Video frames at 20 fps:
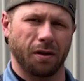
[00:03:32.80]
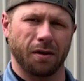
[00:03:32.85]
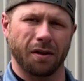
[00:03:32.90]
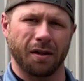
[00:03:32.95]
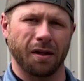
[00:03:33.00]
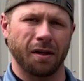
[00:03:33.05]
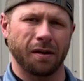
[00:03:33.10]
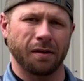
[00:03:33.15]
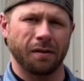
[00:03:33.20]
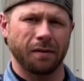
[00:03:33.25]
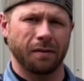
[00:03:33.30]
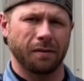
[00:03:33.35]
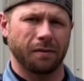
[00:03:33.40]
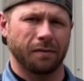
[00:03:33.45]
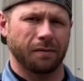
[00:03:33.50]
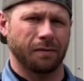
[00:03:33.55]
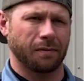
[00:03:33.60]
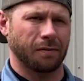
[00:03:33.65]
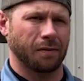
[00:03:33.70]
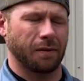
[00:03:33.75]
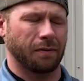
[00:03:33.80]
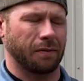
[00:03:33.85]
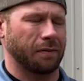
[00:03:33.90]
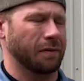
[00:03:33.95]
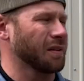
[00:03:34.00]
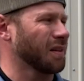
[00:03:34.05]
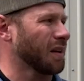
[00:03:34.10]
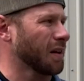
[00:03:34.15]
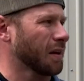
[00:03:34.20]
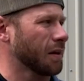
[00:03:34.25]
at the end. I didn't
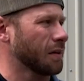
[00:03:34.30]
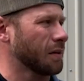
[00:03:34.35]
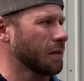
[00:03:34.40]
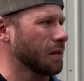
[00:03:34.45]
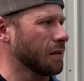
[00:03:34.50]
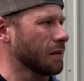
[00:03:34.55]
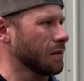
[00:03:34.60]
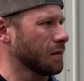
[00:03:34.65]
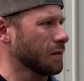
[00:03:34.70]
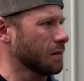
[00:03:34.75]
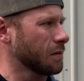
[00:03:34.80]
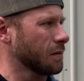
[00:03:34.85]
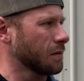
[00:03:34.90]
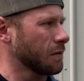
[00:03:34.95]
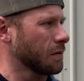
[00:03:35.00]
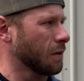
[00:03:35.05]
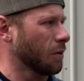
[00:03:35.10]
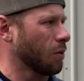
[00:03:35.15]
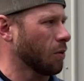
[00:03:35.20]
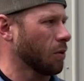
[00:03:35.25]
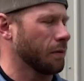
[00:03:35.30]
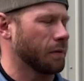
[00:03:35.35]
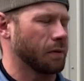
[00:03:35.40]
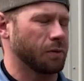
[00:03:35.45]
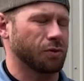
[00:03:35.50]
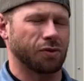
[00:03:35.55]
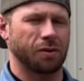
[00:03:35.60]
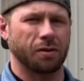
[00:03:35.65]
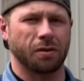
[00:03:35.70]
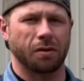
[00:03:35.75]
feel like I did. Or if it
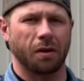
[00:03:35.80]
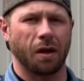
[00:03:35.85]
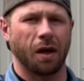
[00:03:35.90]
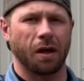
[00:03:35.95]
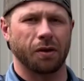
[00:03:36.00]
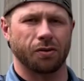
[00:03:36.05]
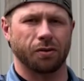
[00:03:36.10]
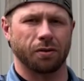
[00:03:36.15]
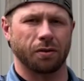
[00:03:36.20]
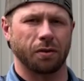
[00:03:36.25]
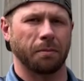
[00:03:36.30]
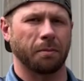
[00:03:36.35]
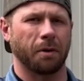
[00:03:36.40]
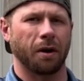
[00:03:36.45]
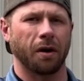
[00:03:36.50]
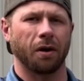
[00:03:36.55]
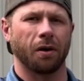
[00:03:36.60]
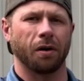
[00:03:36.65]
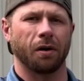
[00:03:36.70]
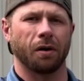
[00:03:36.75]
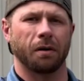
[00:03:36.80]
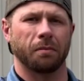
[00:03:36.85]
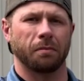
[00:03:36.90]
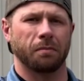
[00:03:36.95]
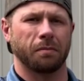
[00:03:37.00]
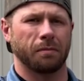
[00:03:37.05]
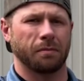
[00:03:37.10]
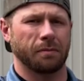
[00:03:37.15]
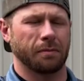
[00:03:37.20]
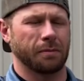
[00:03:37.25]
was just naturally my
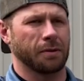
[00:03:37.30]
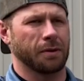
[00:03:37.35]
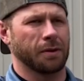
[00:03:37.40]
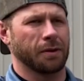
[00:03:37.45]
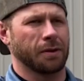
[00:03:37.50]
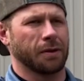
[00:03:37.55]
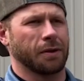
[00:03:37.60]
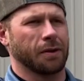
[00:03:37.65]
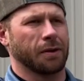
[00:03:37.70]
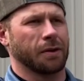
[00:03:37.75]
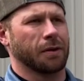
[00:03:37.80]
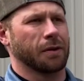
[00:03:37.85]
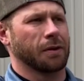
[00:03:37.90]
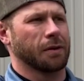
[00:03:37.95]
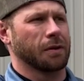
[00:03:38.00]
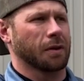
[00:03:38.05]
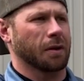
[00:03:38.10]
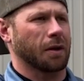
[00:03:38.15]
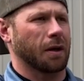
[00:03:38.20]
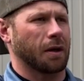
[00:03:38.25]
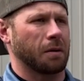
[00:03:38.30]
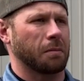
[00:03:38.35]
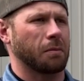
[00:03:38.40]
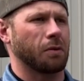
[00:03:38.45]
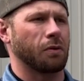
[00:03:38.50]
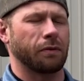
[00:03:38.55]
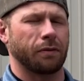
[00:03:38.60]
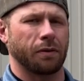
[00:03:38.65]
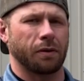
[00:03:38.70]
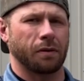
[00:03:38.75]
arm kind of
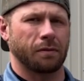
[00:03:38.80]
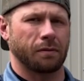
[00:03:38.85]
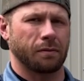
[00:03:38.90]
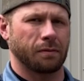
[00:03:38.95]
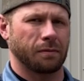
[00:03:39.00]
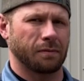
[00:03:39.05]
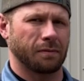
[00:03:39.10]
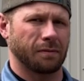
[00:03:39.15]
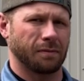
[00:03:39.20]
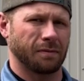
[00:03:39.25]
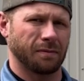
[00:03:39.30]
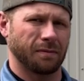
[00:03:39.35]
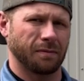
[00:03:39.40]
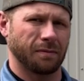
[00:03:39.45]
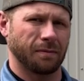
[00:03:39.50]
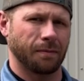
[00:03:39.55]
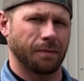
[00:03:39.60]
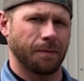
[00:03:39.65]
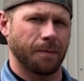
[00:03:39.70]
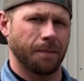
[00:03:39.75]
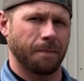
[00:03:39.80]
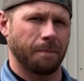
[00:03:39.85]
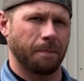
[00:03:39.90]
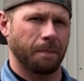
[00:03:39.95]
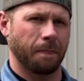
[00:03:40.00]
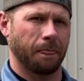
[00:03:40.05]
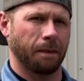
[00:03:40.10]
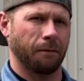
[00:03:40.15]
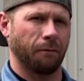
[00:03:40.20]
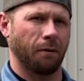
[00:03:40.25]
moving
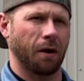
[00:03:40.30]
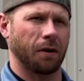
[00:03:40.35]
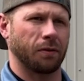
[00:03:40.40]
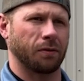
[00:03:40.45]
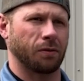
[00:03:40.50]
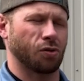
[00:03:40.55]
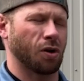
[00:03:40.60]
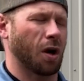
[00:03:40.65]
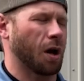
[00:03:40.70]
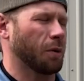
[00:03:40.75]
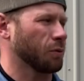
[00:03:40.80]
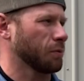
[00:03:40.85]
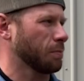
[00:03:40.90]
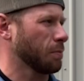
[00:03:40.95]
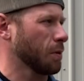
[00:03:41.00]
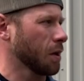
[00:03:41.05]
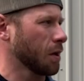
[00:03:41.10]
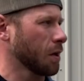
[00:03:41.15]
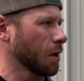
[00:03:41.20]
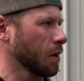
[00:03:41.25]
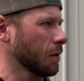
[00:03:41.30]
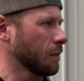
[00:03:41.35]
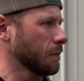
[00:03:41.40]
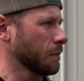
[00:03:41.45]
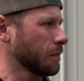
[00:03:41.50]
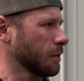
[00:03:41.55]
right as the shot was breaking.